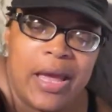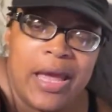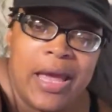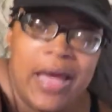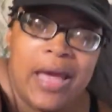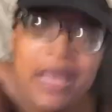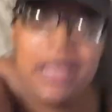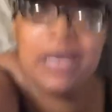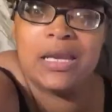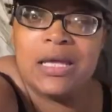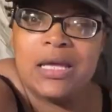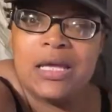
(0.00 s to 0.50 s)

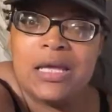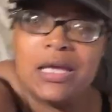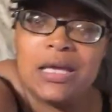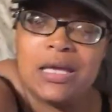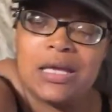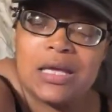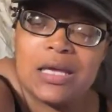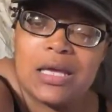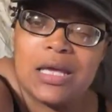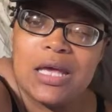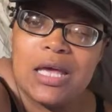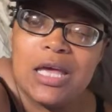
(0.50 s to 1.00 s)

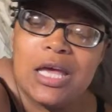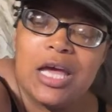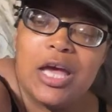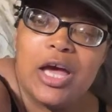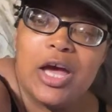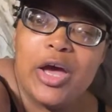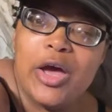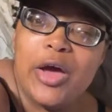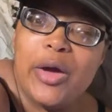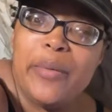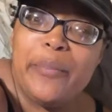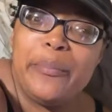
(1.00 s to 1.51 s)
attic.
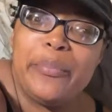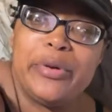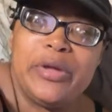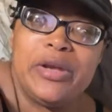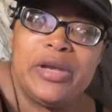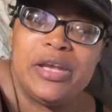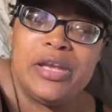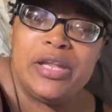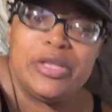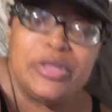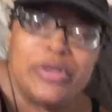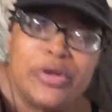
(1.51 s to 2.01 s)
Put
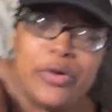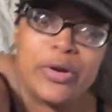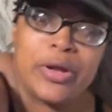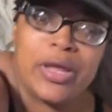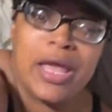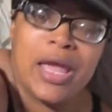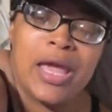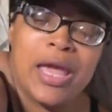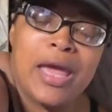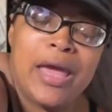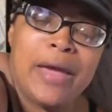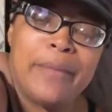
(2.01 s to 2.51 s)
it in your
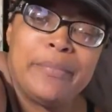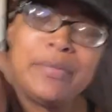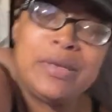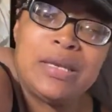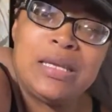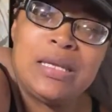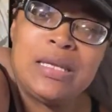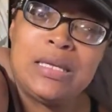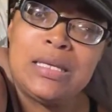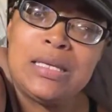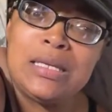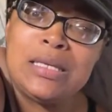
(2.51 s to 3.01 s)

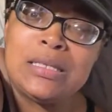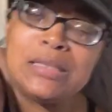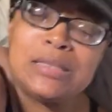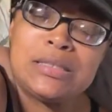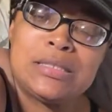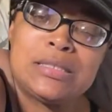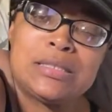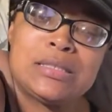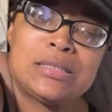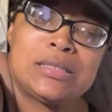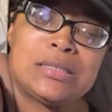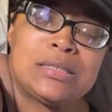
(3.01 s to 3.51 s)

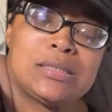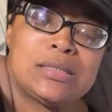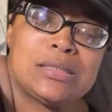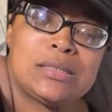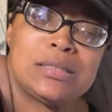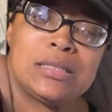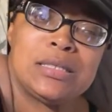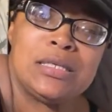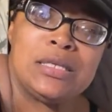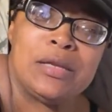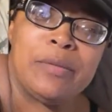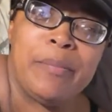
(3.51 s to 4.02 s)

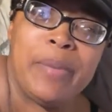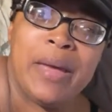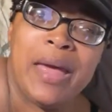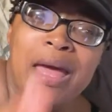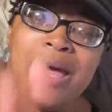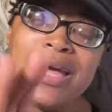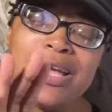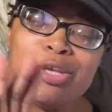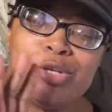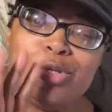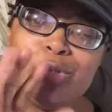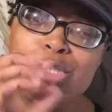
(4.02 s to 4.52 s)
cabinets, in the
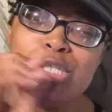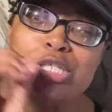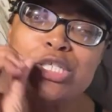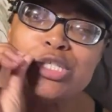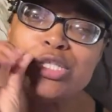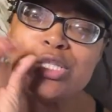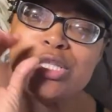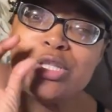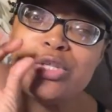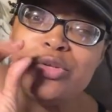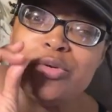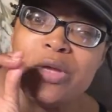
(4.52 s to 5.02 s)
back. You
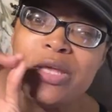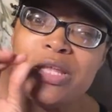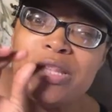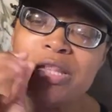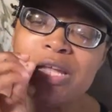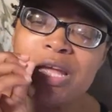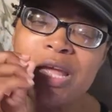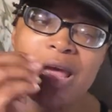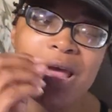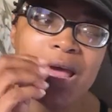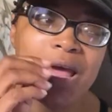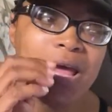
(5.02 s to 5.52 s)
just, you get
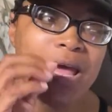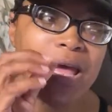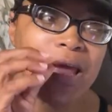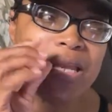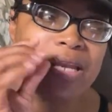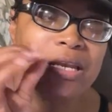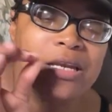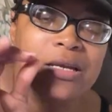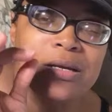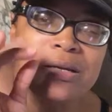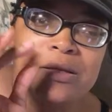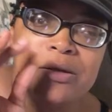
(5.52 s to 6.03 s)
the kind
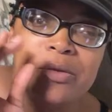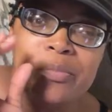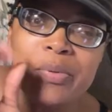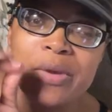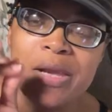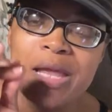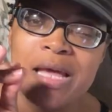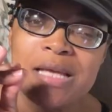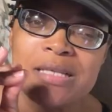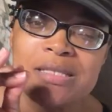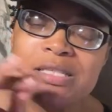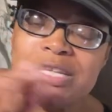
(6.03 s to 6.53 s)
in a little
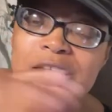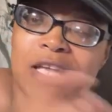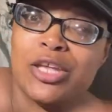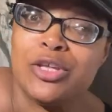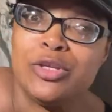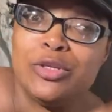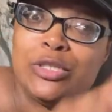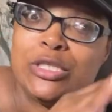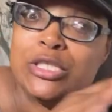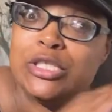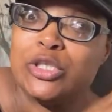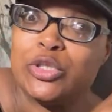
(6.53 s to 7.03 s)
plastic and
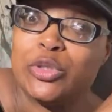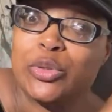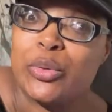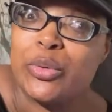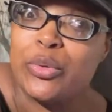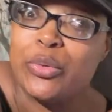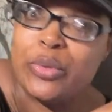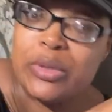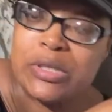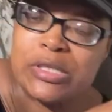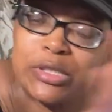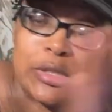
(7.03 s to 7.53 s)
you just
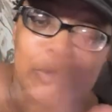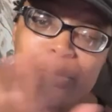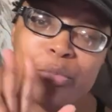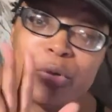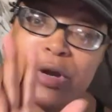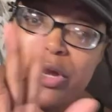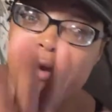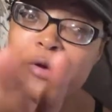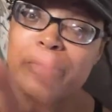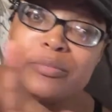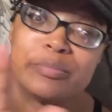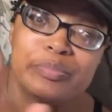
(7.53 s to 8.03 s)
throw it
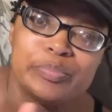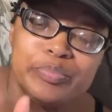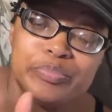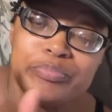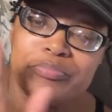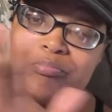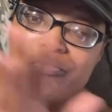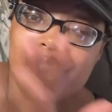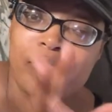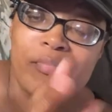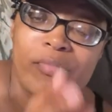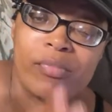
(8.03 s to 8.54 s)
somewhere.
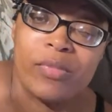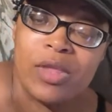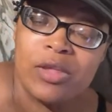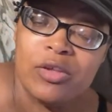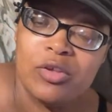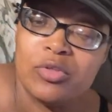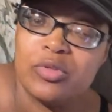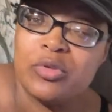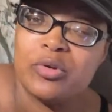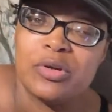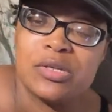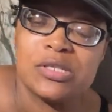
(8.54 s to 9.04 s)

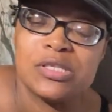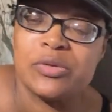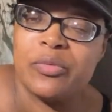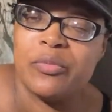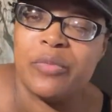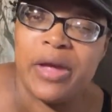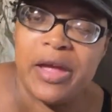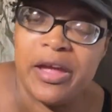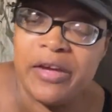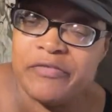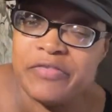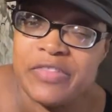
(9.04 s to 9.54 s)
You throw it
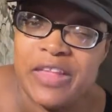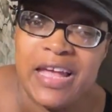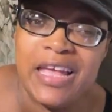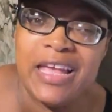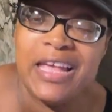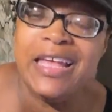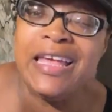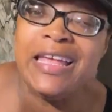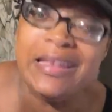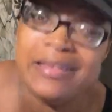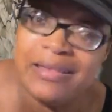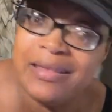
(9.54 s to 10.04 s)
somewhere. If they
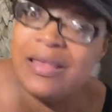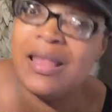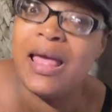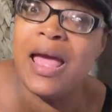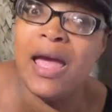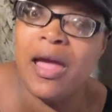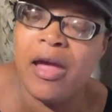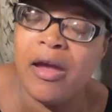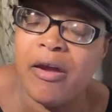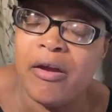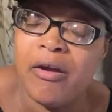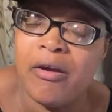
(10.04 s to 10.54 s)
in
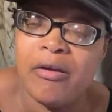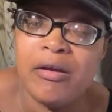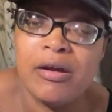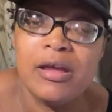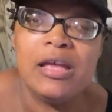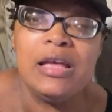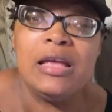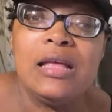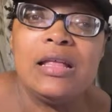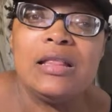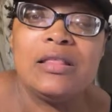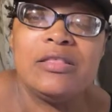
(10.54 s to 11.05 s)
there,
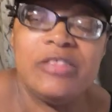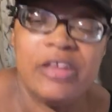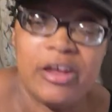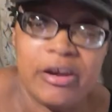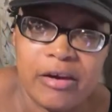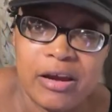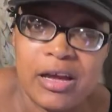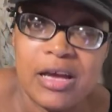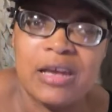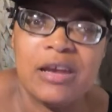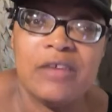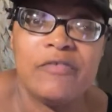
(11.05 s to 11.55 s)

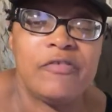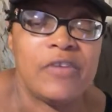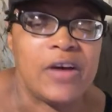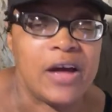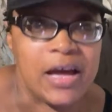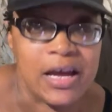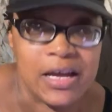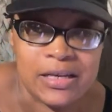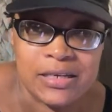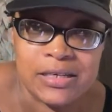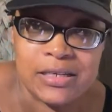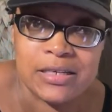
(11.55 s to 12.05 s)
they're going to
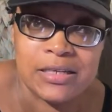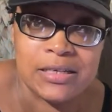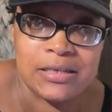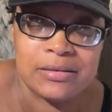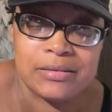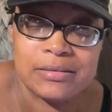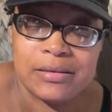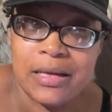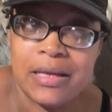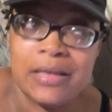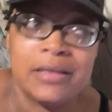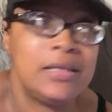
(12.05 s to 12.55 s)
find it.
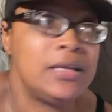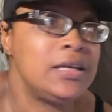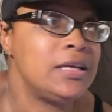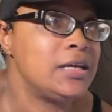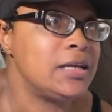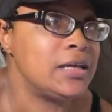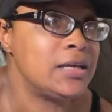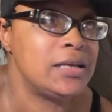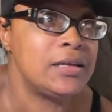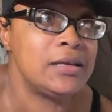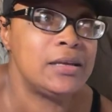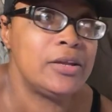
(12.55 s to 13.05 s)
And
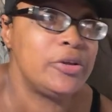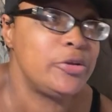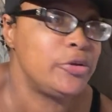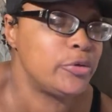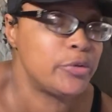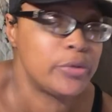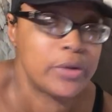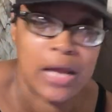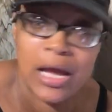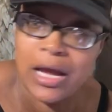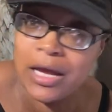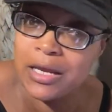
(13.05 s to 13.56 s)
then
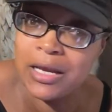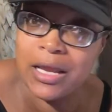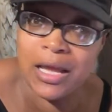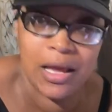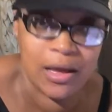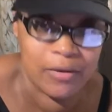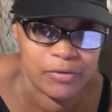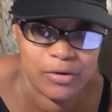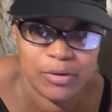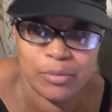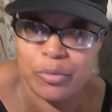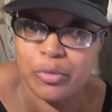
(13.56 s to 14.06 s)
you're not going to
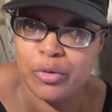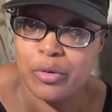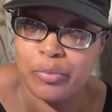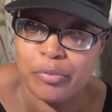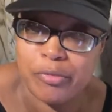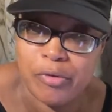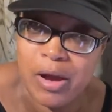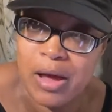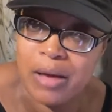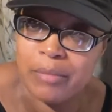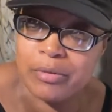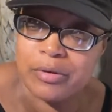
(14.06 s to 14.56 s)
have any more
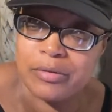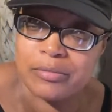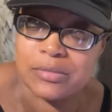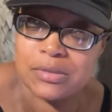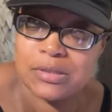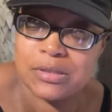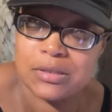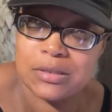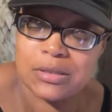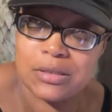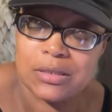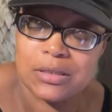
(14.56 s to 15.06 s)

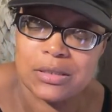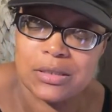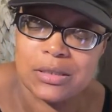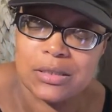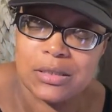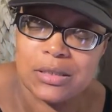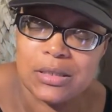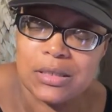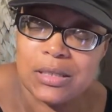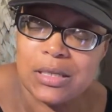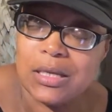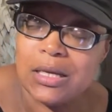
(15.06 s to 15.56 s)
problems.
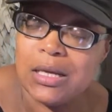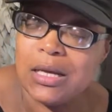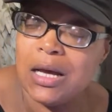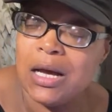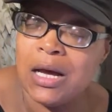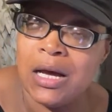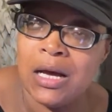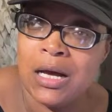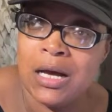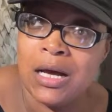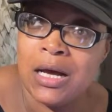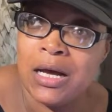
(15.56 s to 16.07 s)

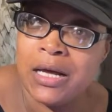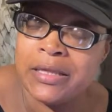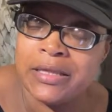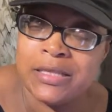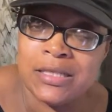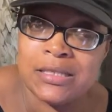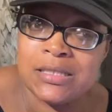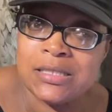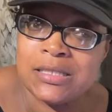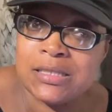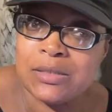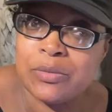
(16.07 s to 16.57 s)
Uh,
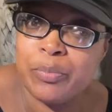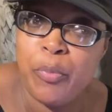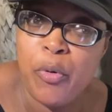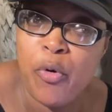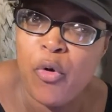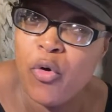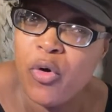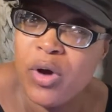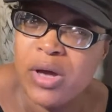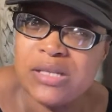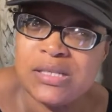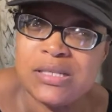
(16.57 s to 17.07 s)
this
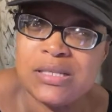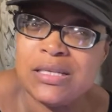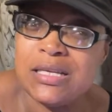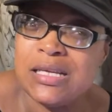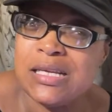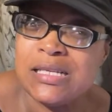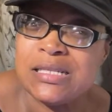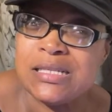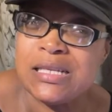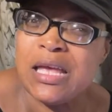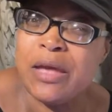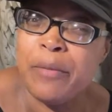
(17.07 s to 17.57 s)
poison
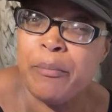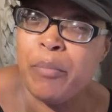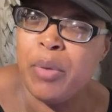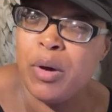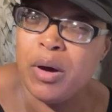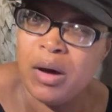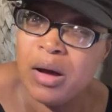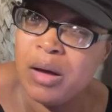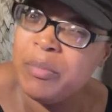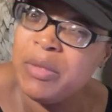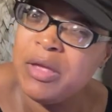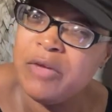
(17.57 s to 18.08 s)
is
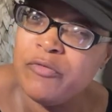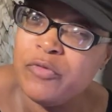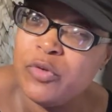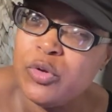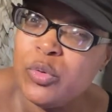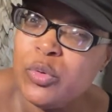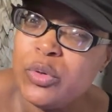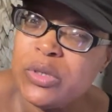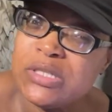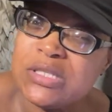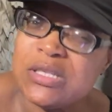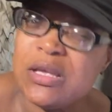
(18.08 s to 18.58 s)
embalming
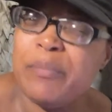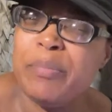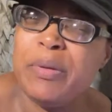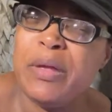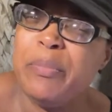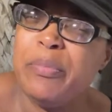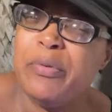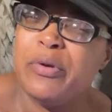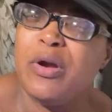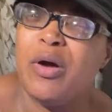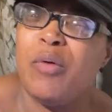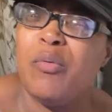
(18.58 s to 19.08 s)
fluid. Some
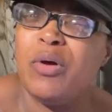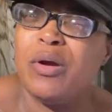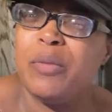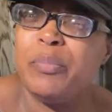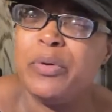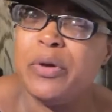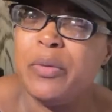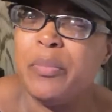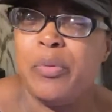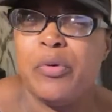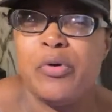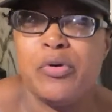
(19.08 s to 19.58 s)
people don't want
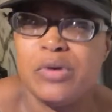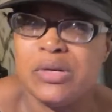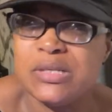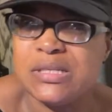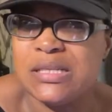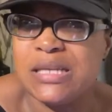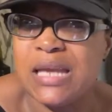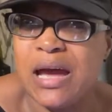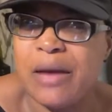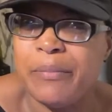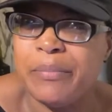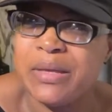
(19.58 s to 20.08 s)
to put
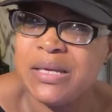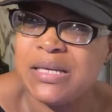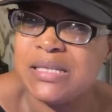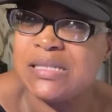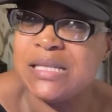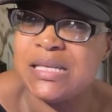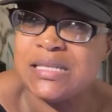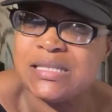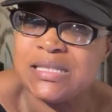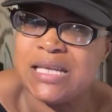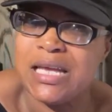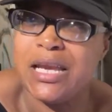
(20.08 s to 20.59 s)
poison out because
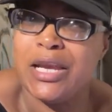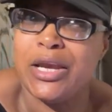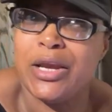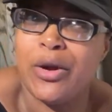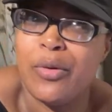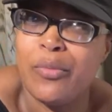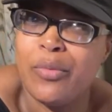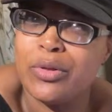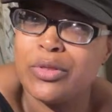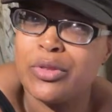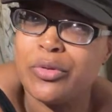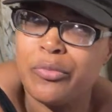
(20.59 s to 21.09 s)
they say they
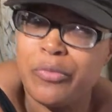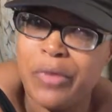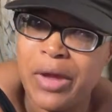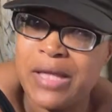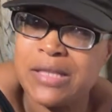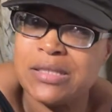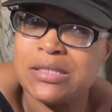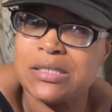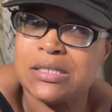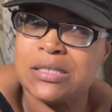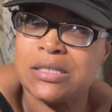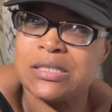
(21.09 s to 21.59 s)
don't want the
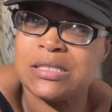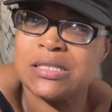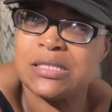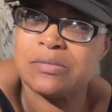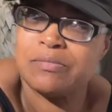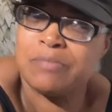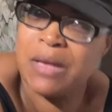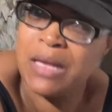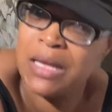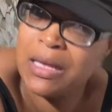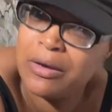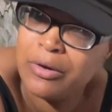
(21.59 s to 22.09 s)
rats to
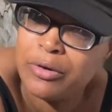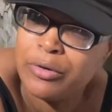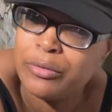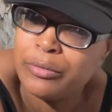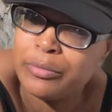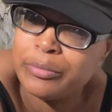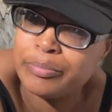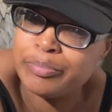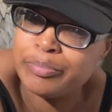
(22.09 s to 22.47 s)
smell.